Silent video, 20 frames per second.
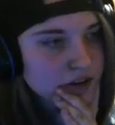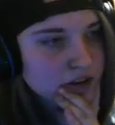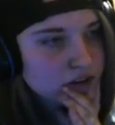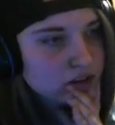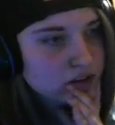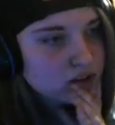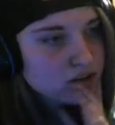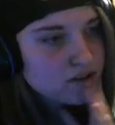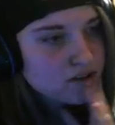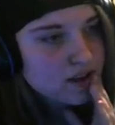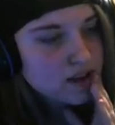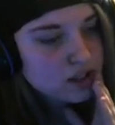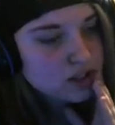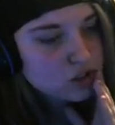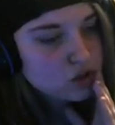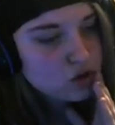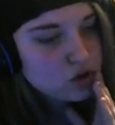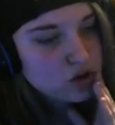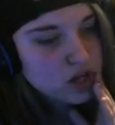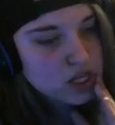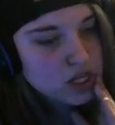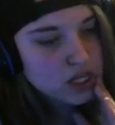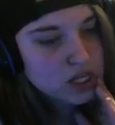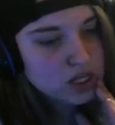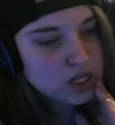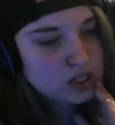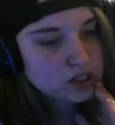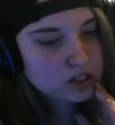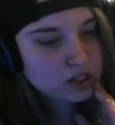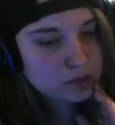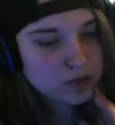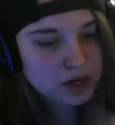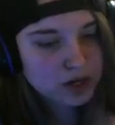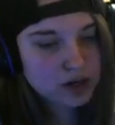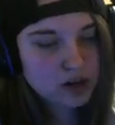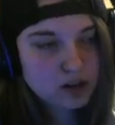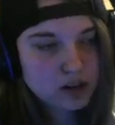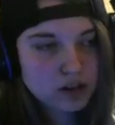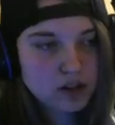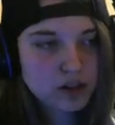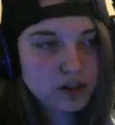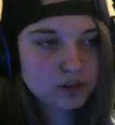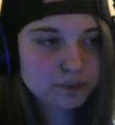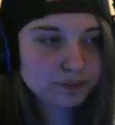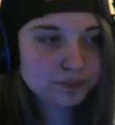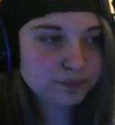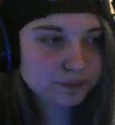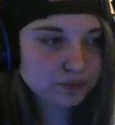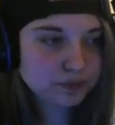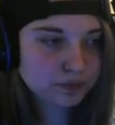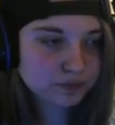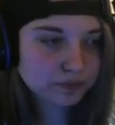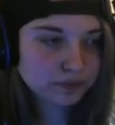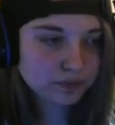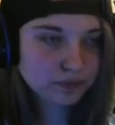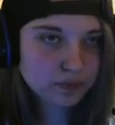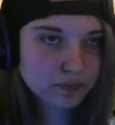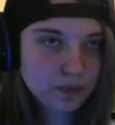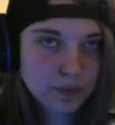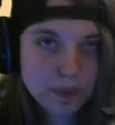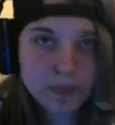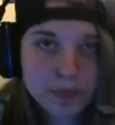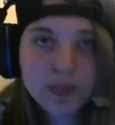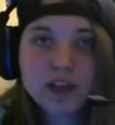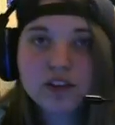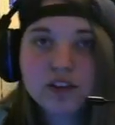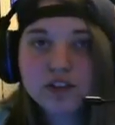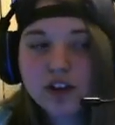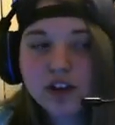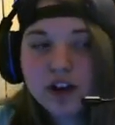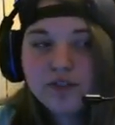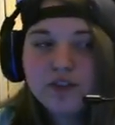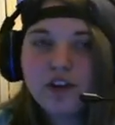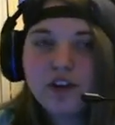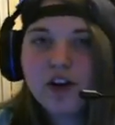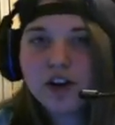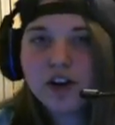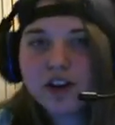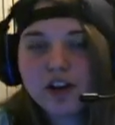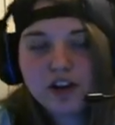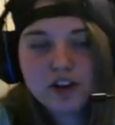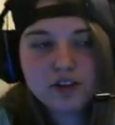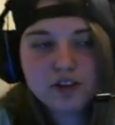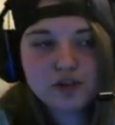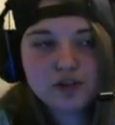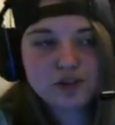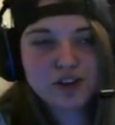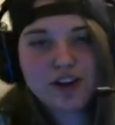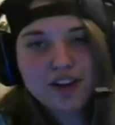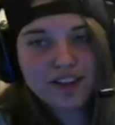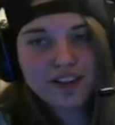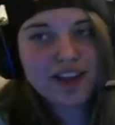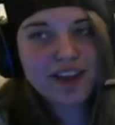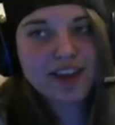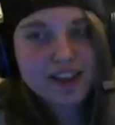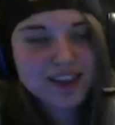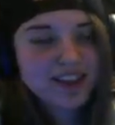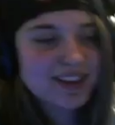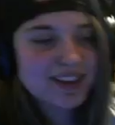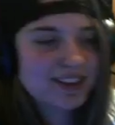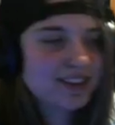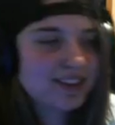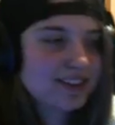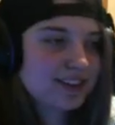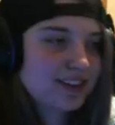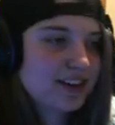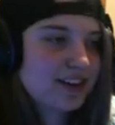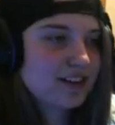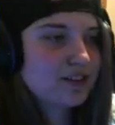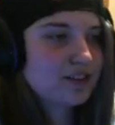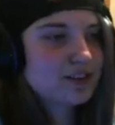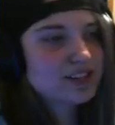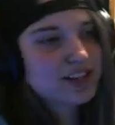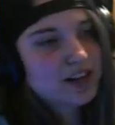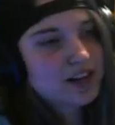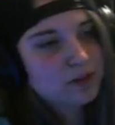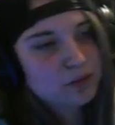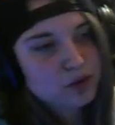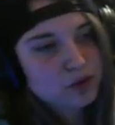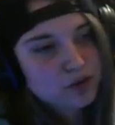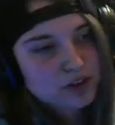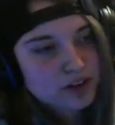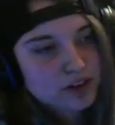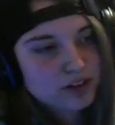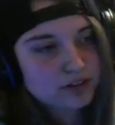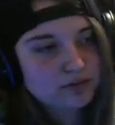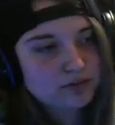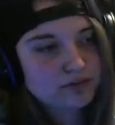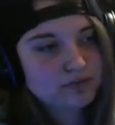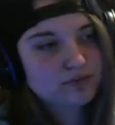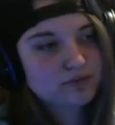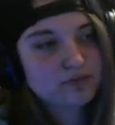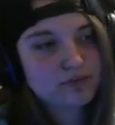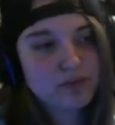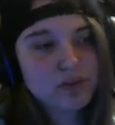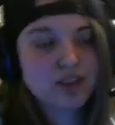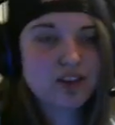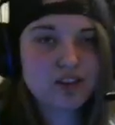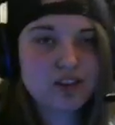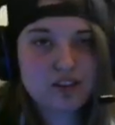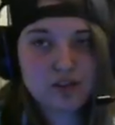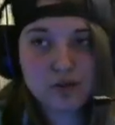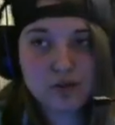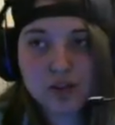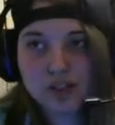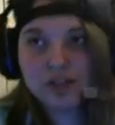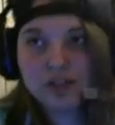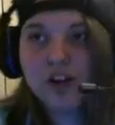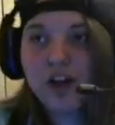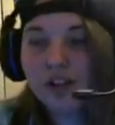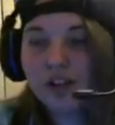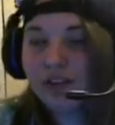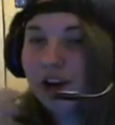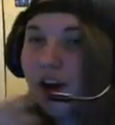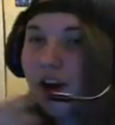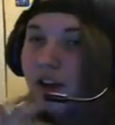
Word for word: Not joined, apparently. Sorry for all y'all who saw that. I know it's kind of boring with us switching all around and